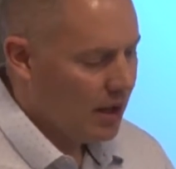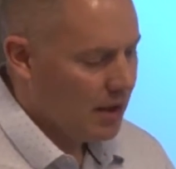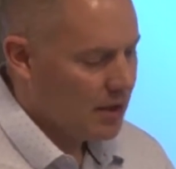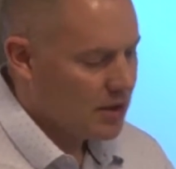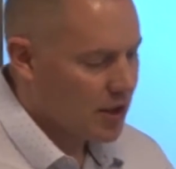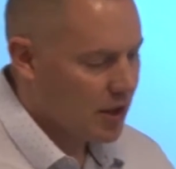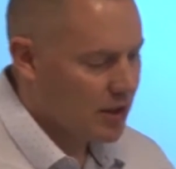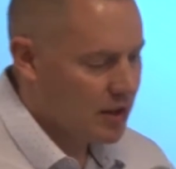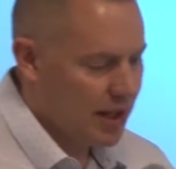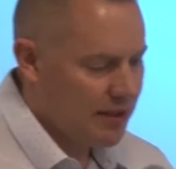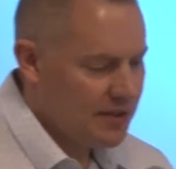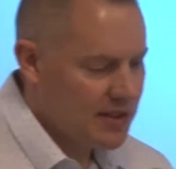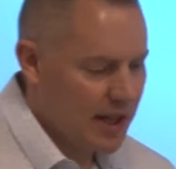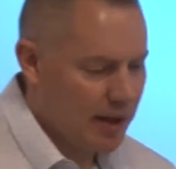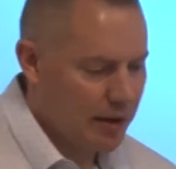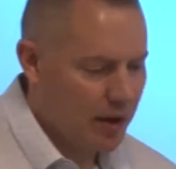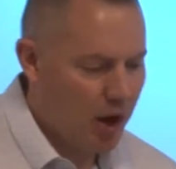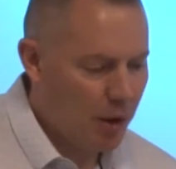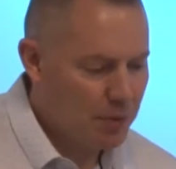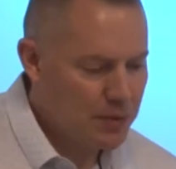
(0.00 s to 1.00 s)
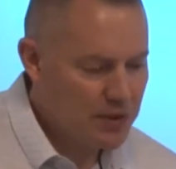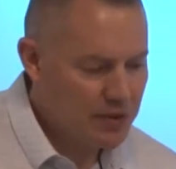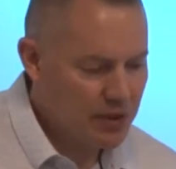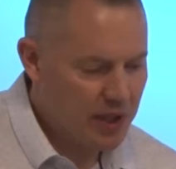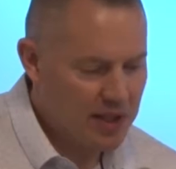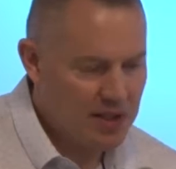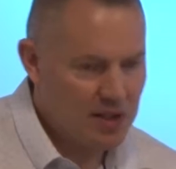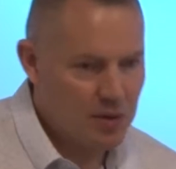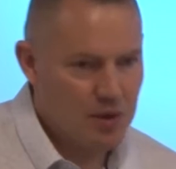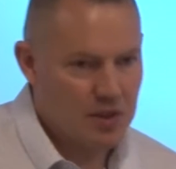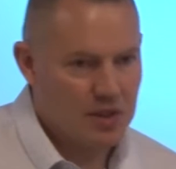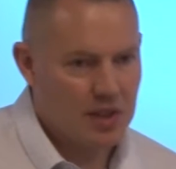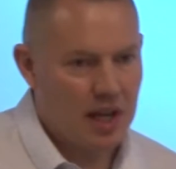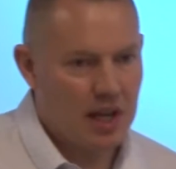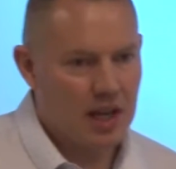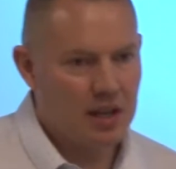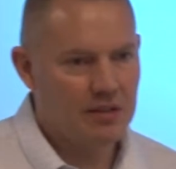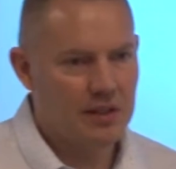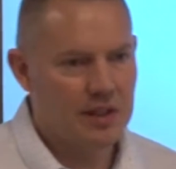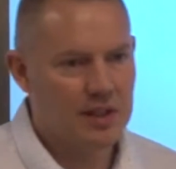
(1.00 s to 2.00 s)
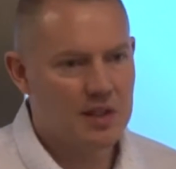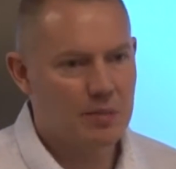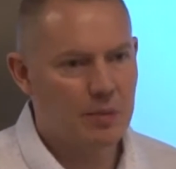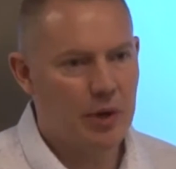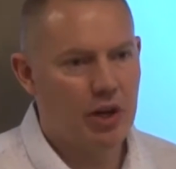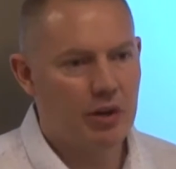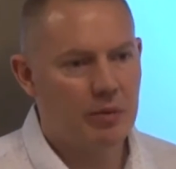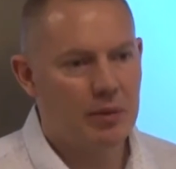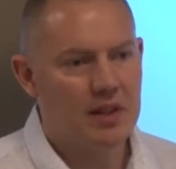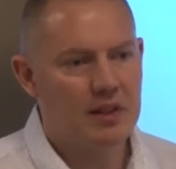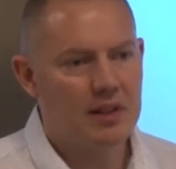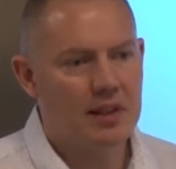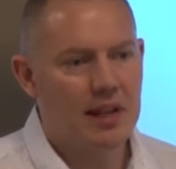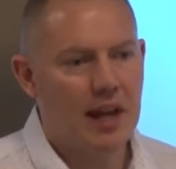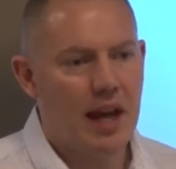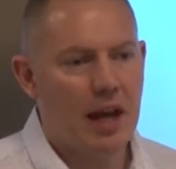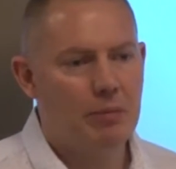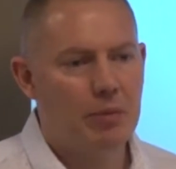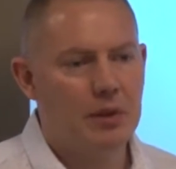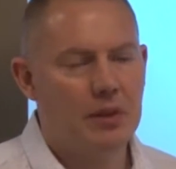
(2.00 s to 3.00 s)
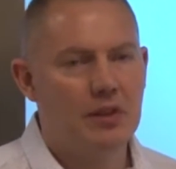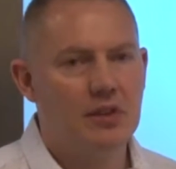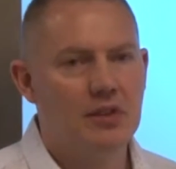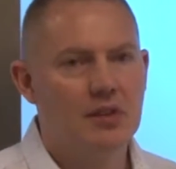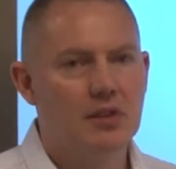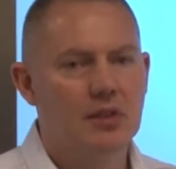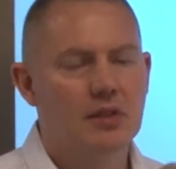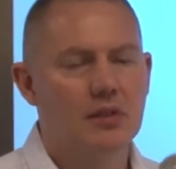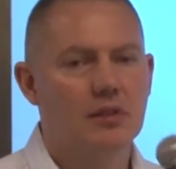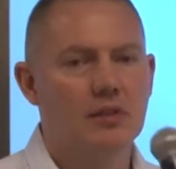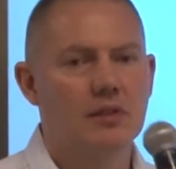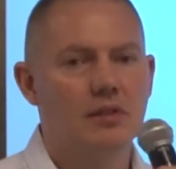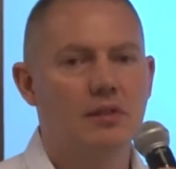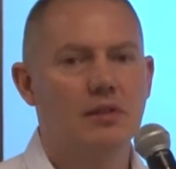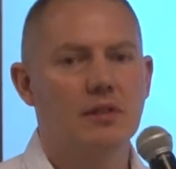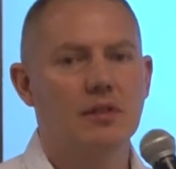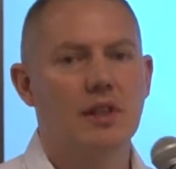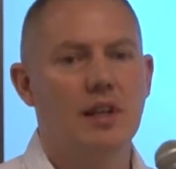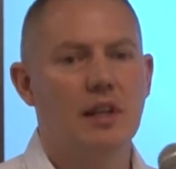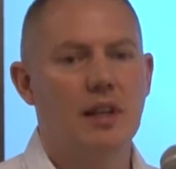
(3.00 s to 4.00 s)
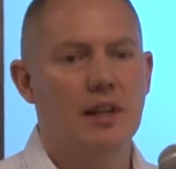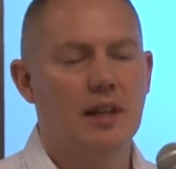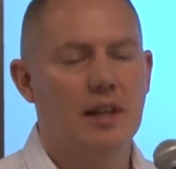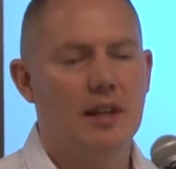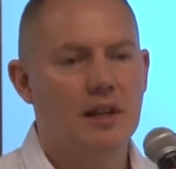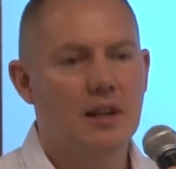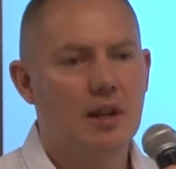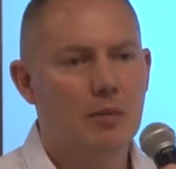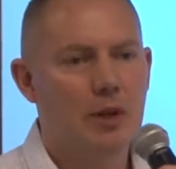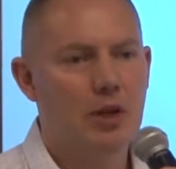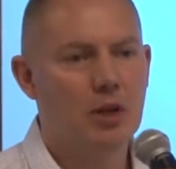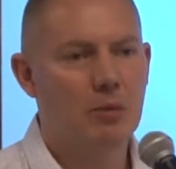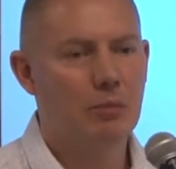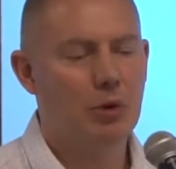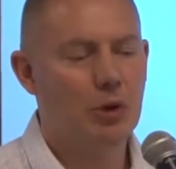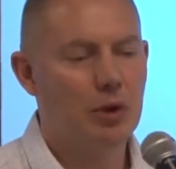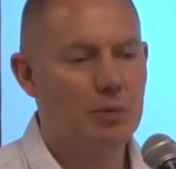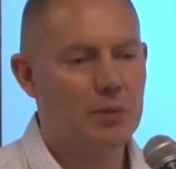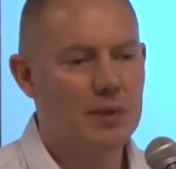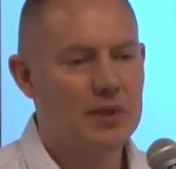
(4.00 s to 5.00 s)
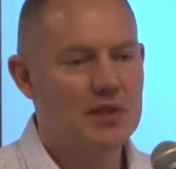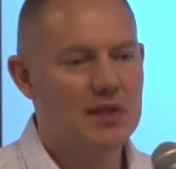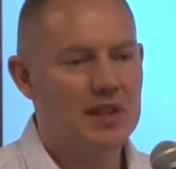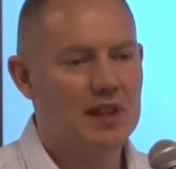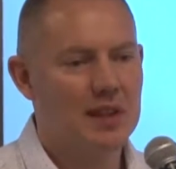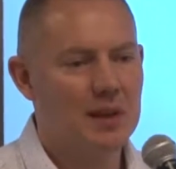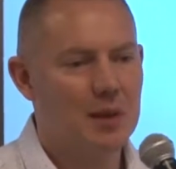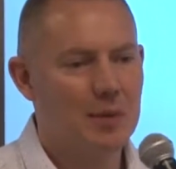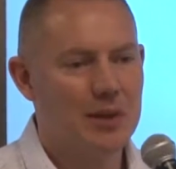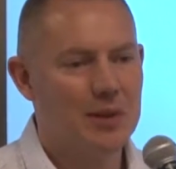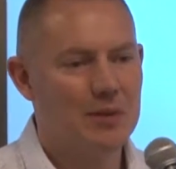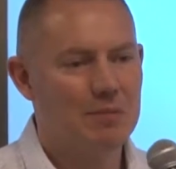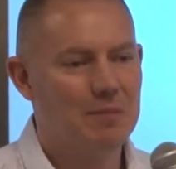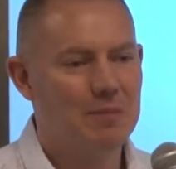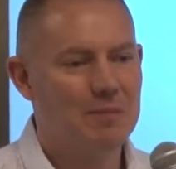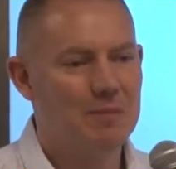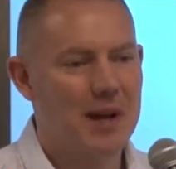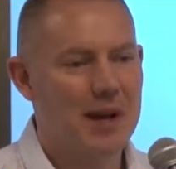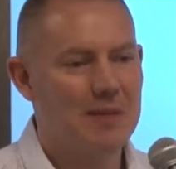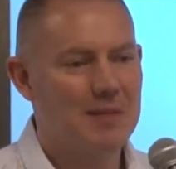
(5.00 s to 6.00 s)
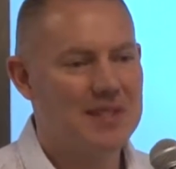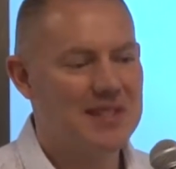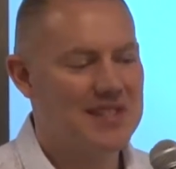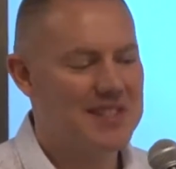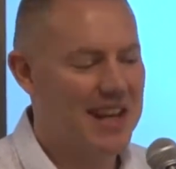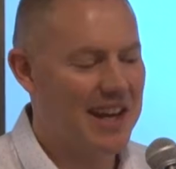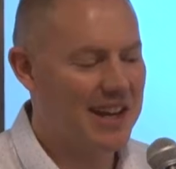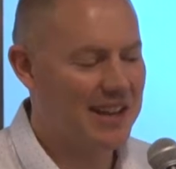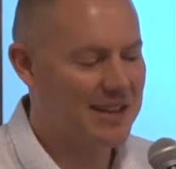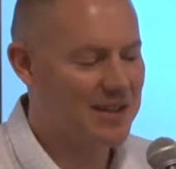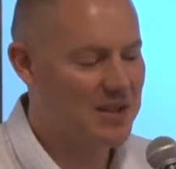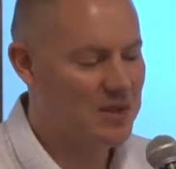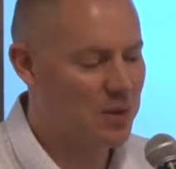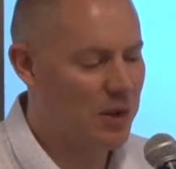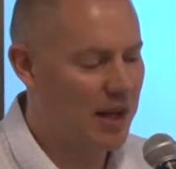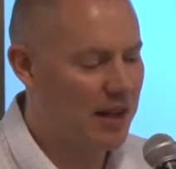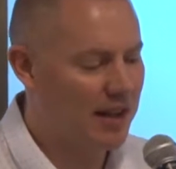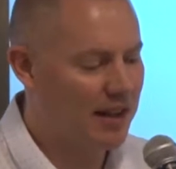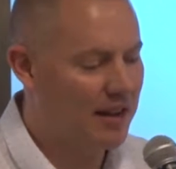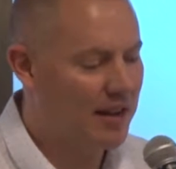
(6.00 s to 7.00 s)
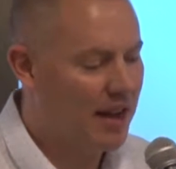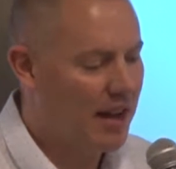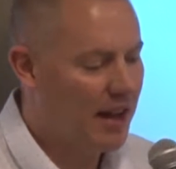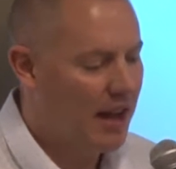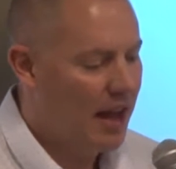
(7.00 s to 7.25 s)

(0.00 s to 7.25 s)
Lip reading: So DevSecOps for us was kind of an experiment that happened a little bit on purpose and a little bit by mistake as well.